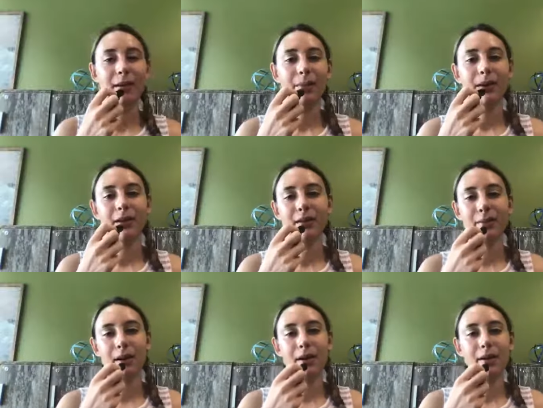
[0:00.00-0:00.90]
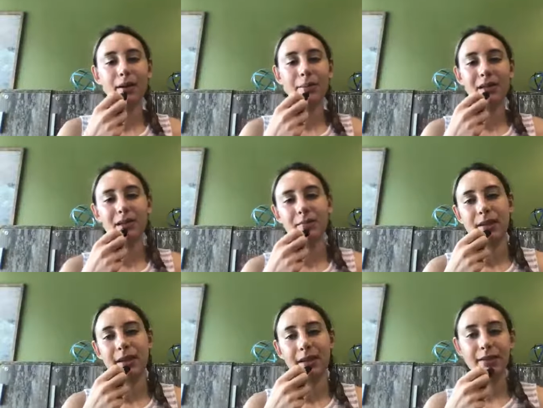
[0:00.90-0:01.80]
but a little part um, doesn't
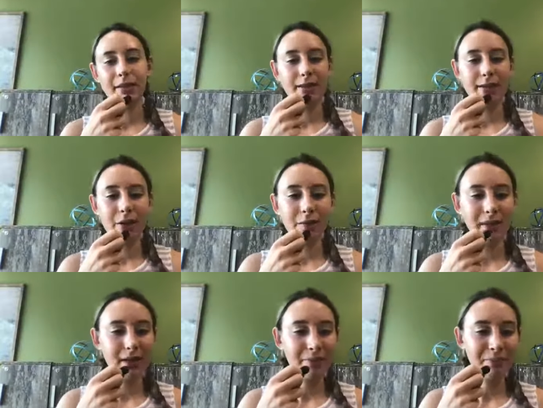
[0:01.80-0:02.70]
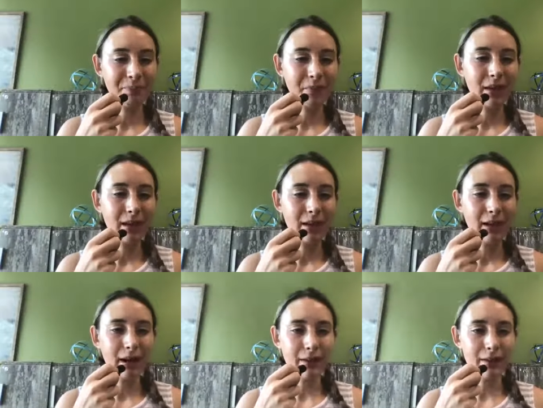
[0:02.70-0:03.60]
mind either because that would be
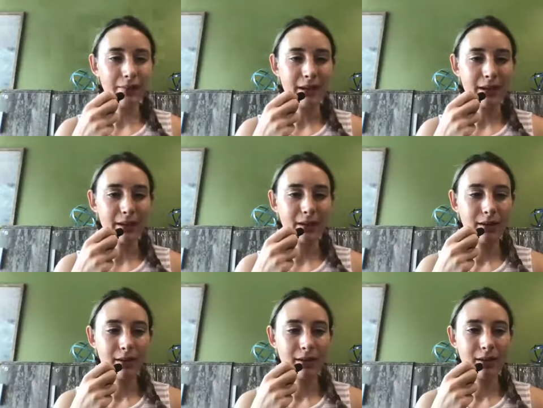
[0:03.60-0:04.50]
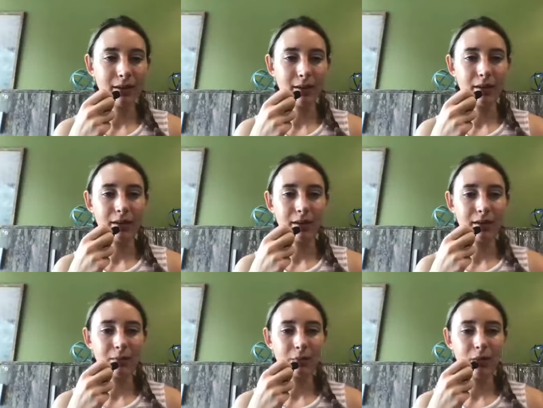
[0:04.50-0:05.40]
a little fun.
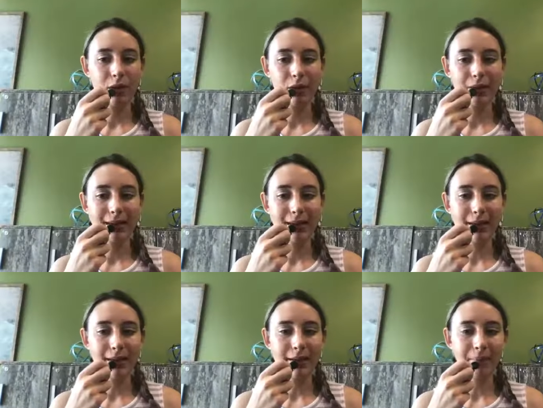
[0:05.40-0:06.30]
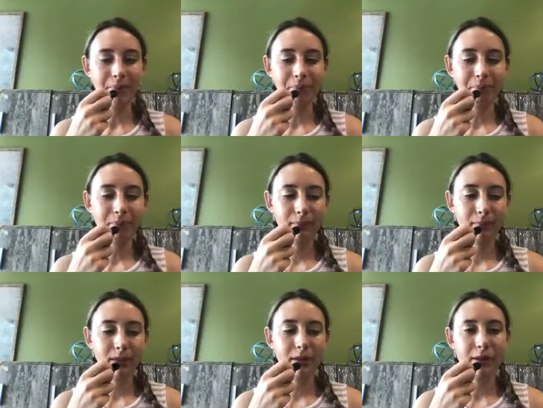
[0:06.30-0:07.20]
Um, where were we getting at?
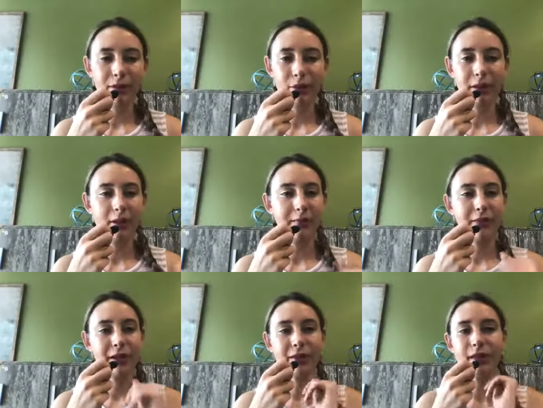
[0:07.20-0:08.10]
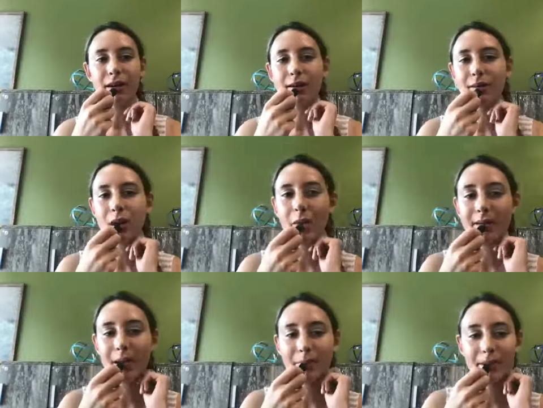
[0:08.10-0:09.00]
I just totally lost my train of thought. This always
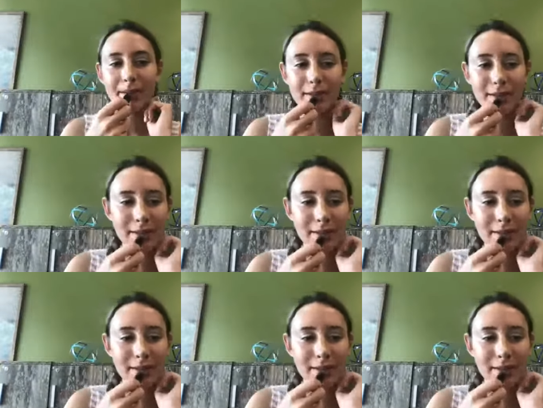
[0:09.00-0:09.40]
happens.